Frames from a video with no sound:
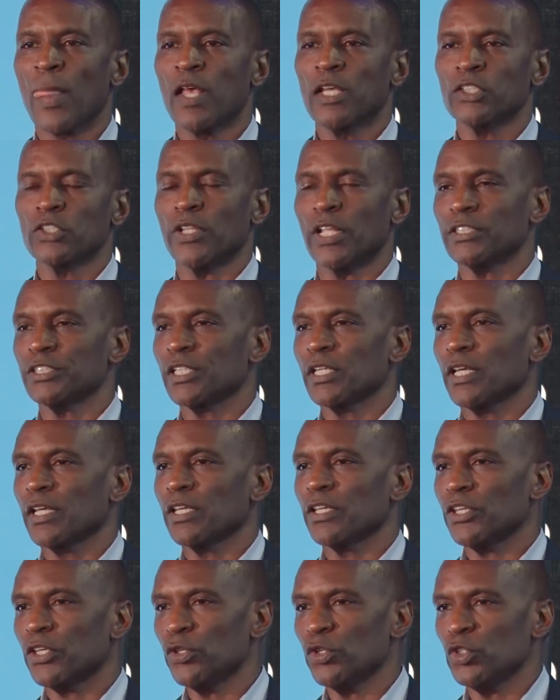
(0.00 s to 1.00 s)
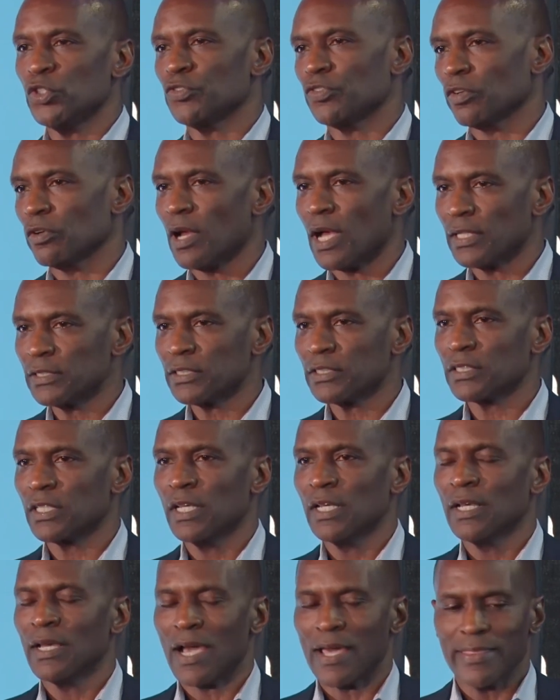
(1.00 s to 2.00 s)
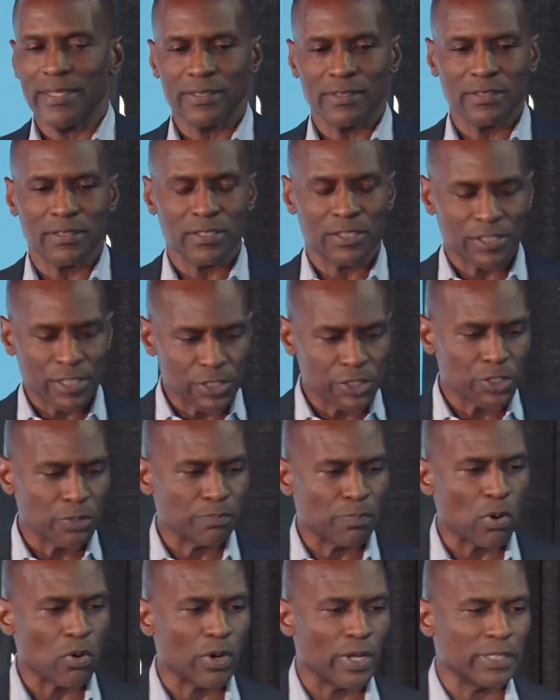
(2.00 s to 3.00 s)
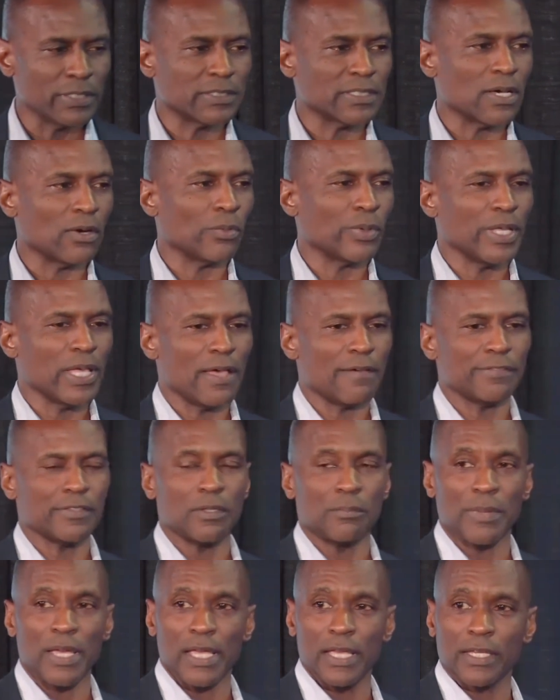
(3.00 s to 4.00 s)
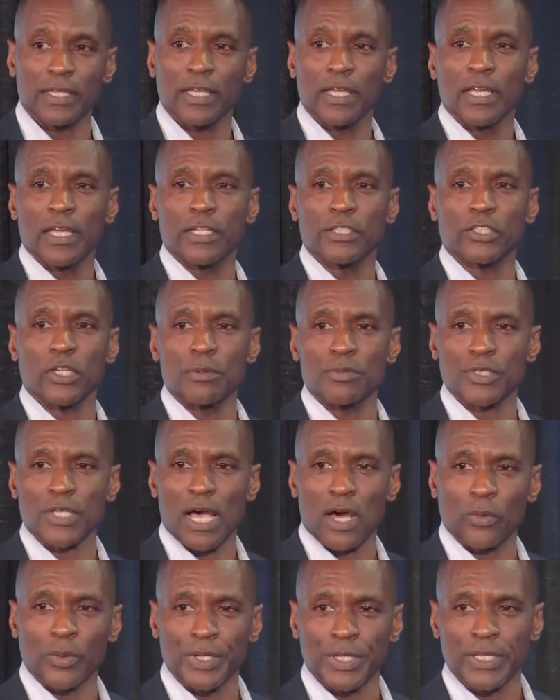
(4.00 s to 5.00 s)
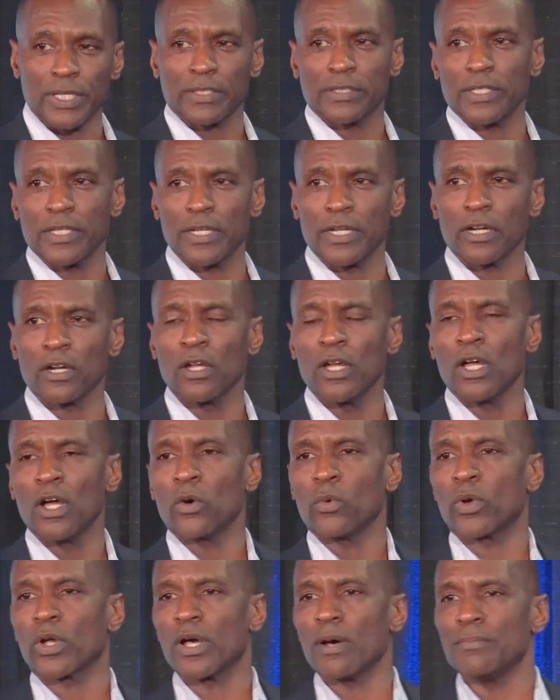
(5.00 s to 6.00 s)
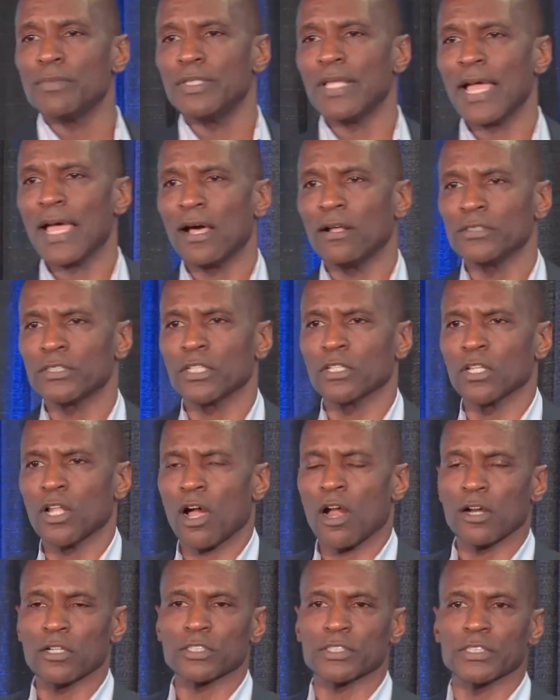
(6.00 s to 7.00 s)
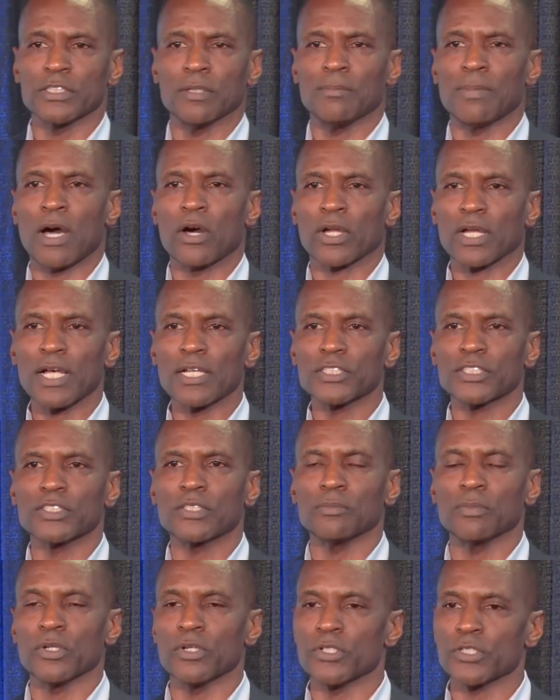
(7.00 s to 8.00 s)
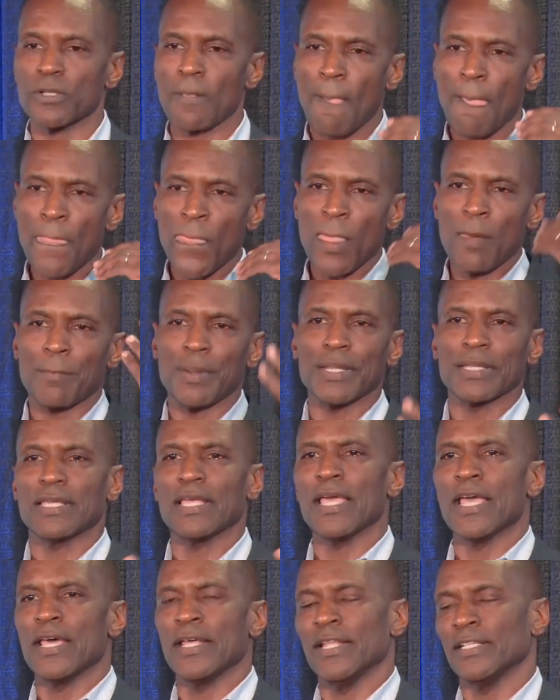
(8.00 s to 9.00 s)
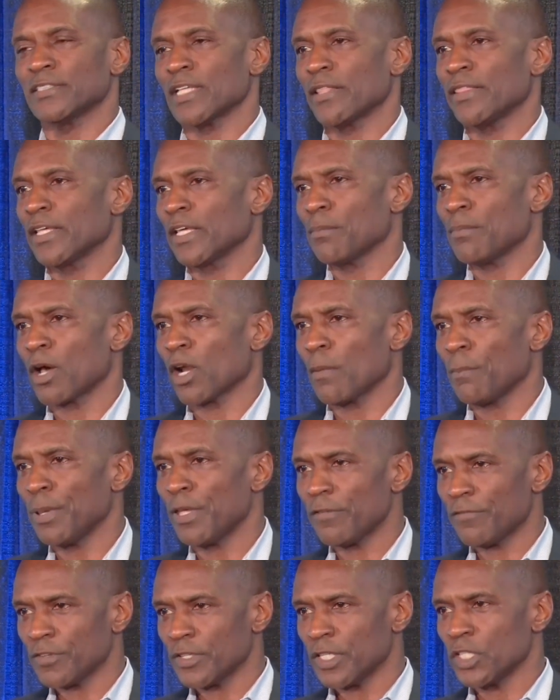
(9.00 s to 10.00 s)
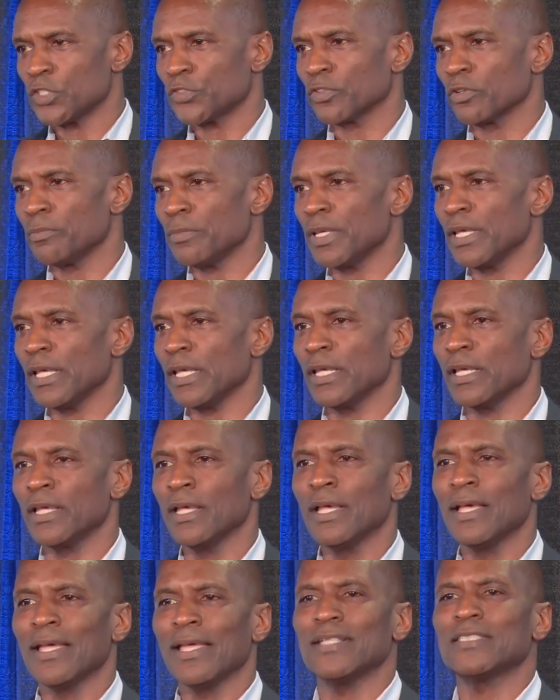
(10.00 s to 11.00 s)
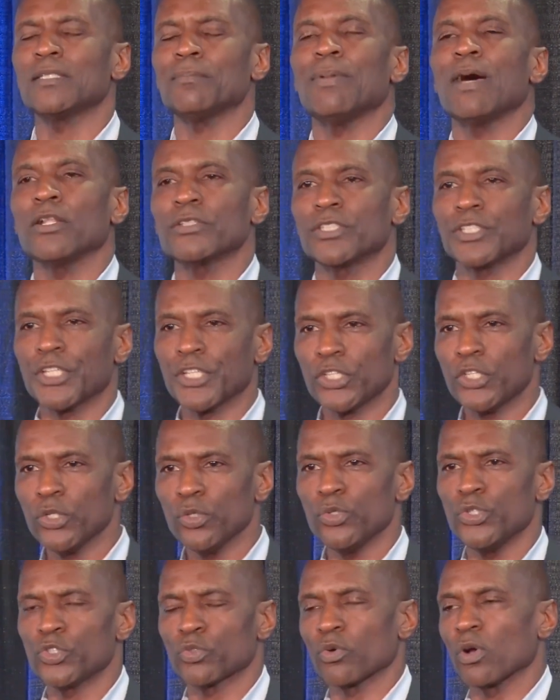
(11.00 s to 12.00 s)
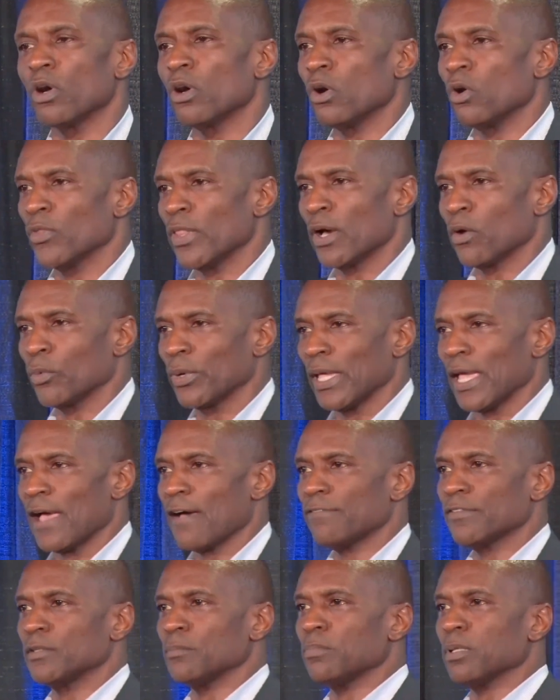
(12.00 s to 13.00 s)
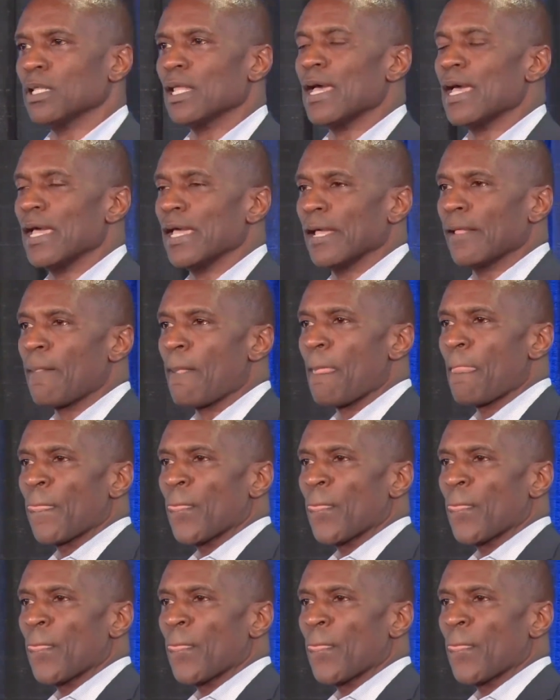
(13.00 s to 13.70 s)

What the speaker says: So that's huge for us. I think the decision points that we have to make in terms of how we get there will come down to largely about customers. But again, as I think about epiphanies for me, it's about the huge role that we have to play